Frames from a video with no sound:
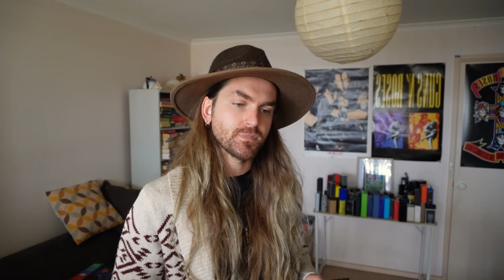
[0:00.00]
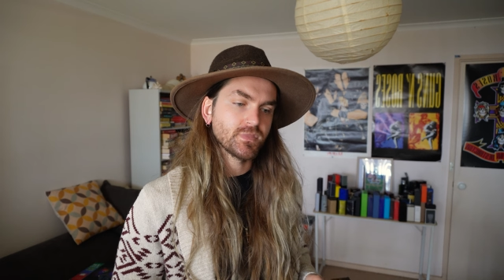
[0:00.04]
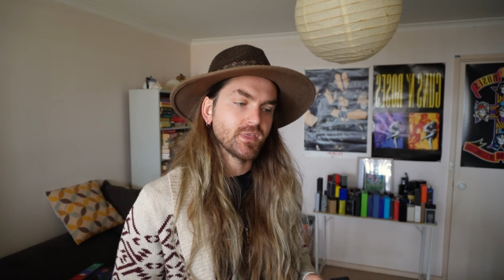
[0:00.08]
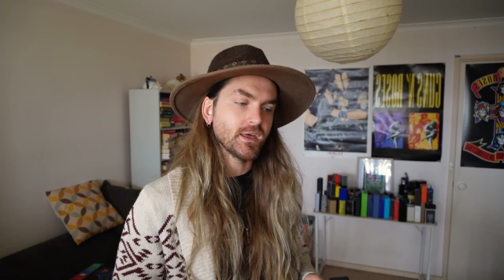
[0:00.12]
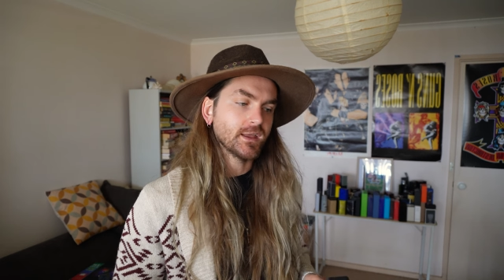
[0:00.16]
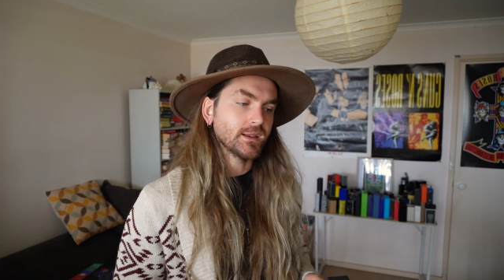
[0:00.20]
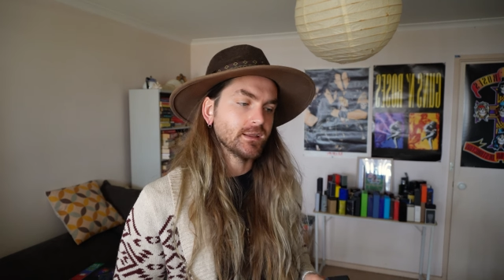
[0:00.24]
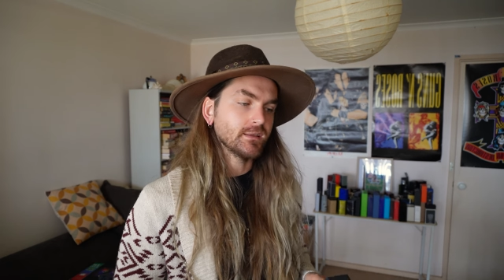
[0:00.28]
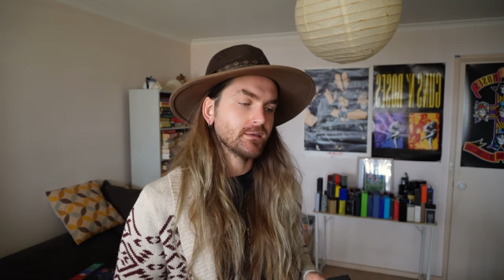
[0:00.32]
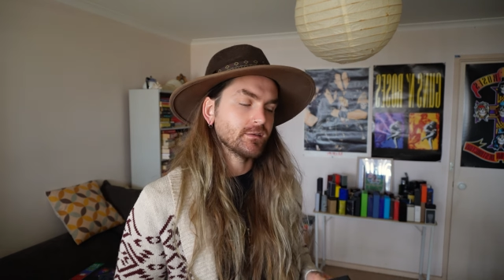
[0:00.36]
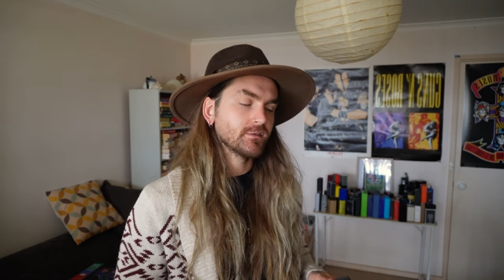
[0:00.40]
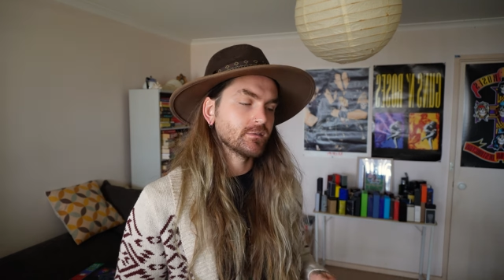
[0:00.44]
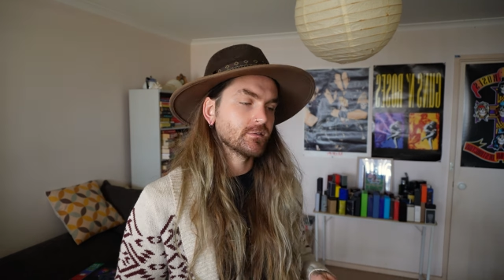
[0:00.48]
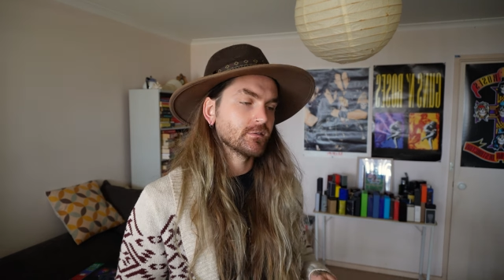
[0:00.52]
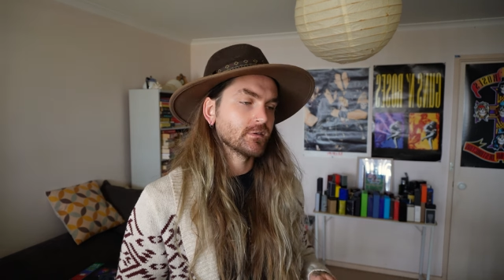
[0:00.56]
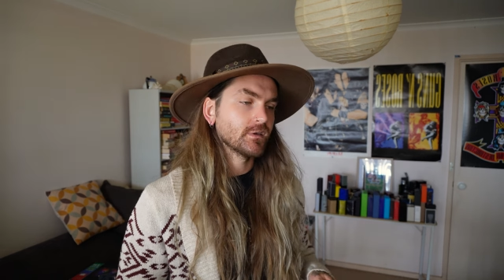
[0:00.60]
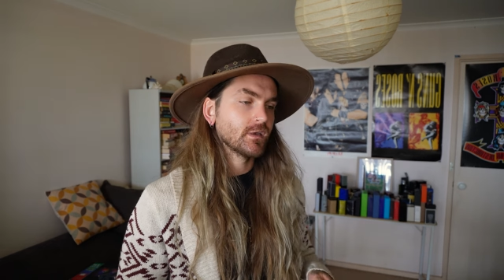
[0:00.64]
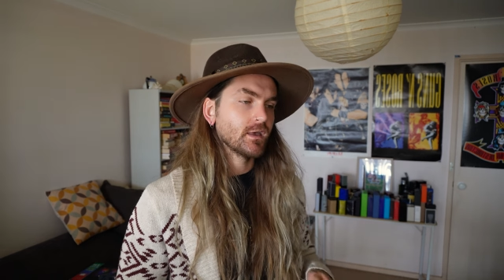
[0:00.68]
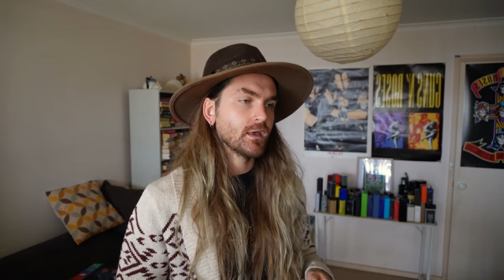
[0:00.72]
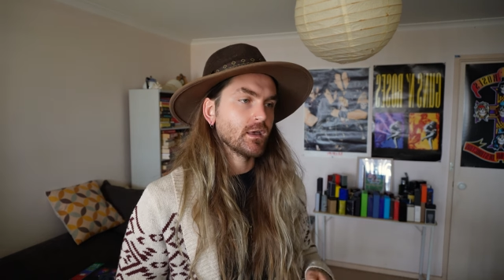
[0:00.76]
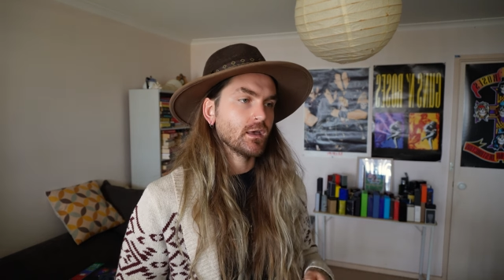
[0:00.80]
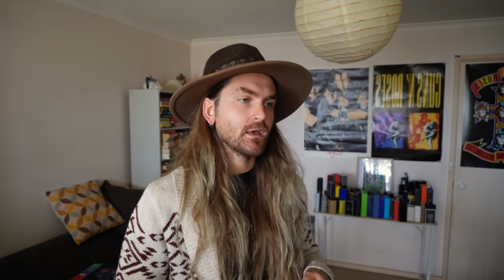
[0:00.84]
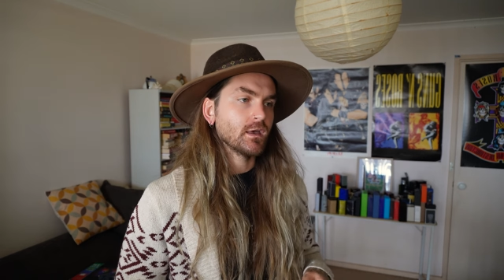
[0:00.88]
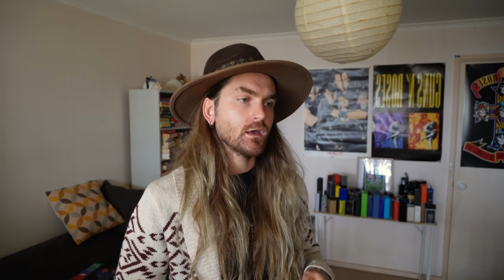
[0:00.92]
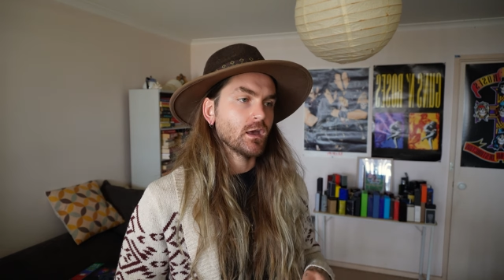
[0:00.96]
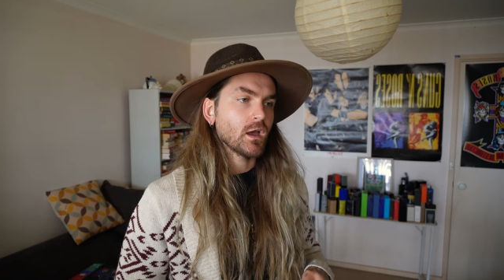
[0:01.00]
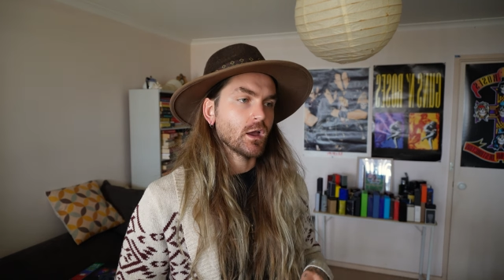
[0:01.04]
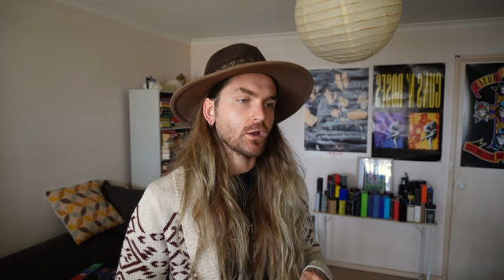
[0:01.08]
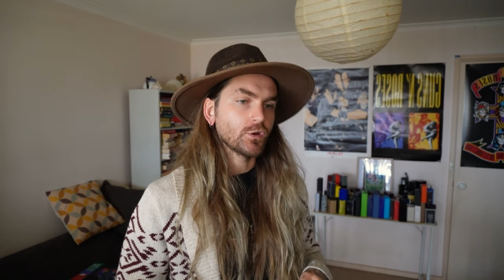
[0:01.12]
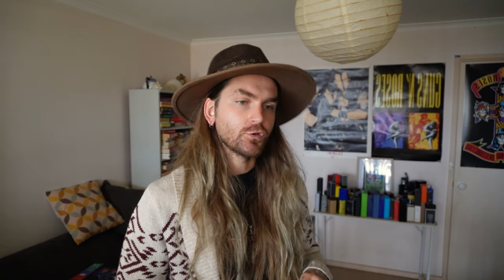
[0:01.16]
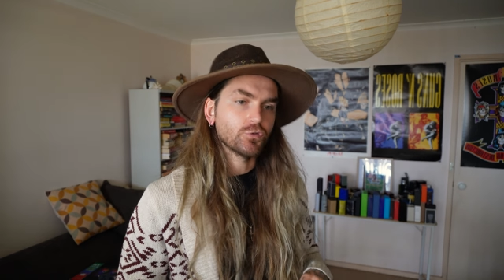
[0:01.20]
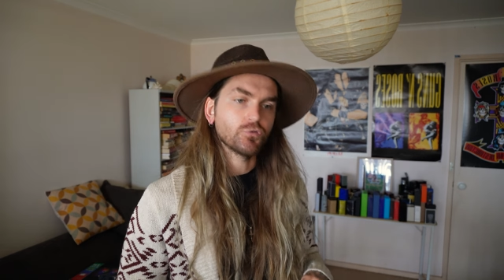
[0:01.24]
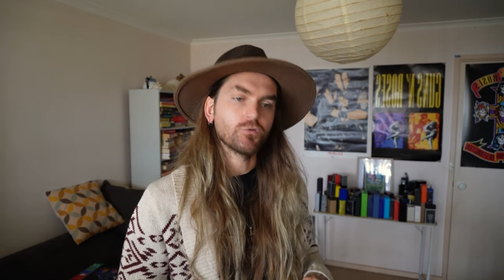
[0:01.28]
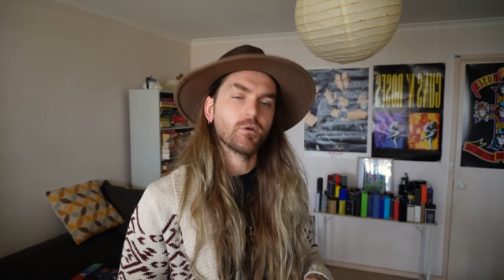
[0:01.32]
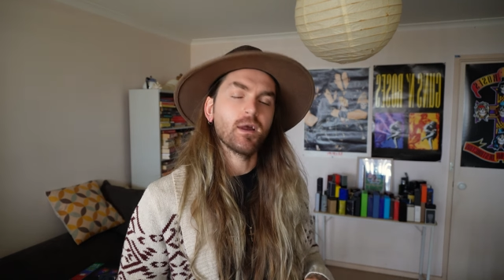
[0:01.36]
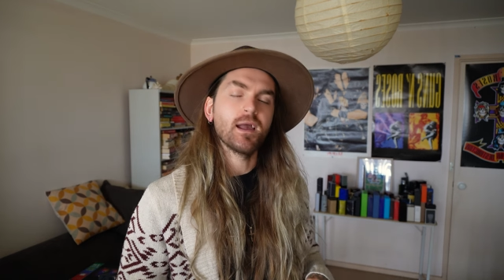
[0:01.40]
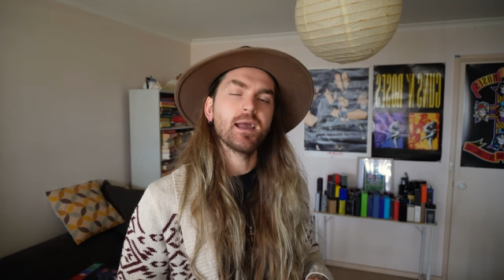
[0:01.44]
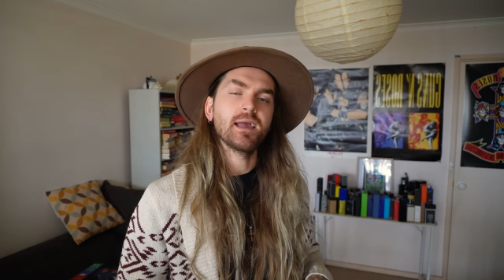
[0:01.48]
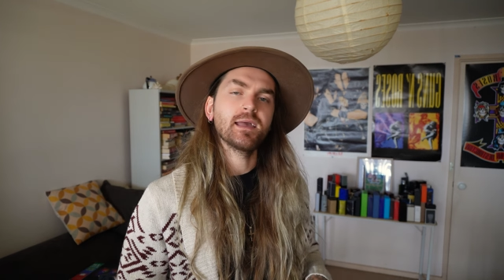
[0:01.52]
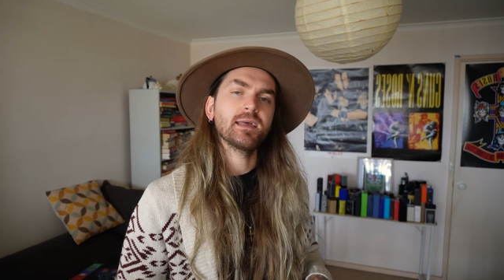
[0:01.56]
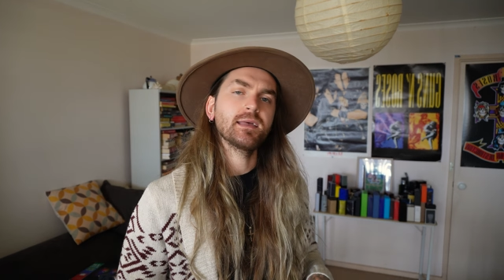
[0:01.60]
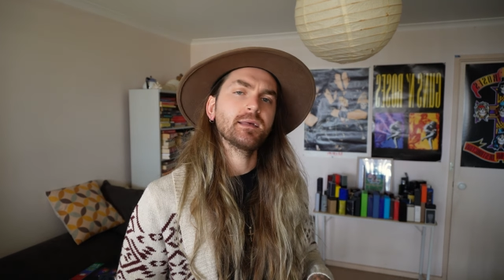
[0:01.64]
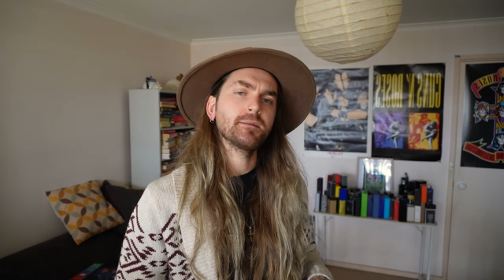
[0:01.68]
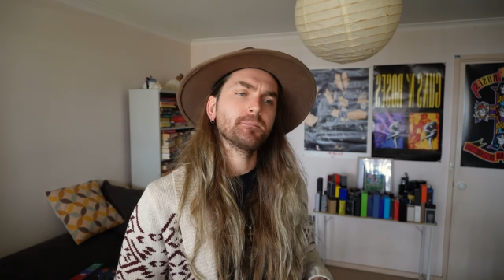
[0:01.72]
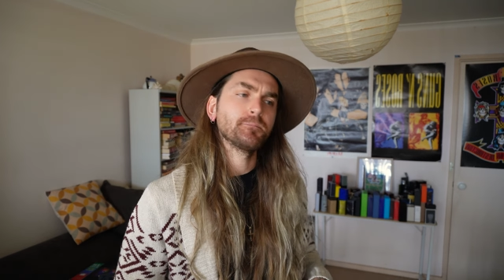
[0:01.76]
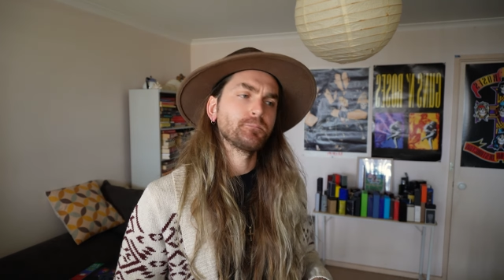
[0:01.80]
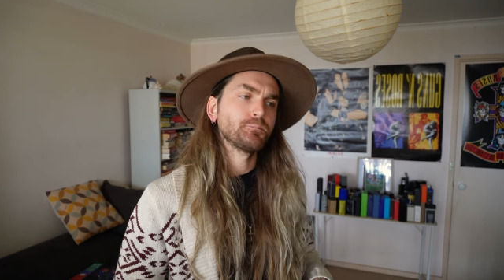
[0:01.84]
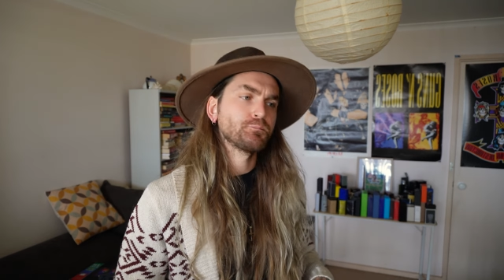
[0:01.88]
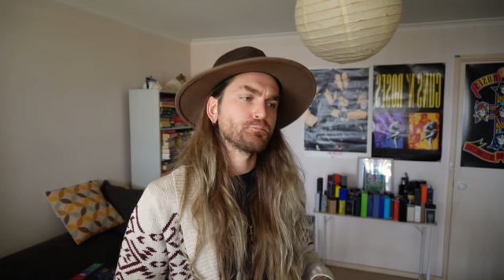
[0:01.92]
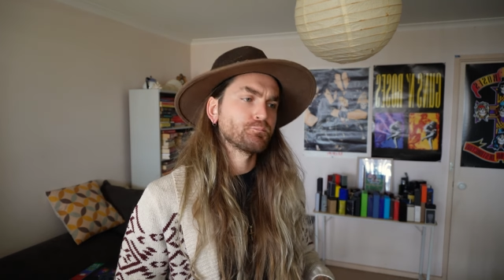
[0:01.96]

that is grey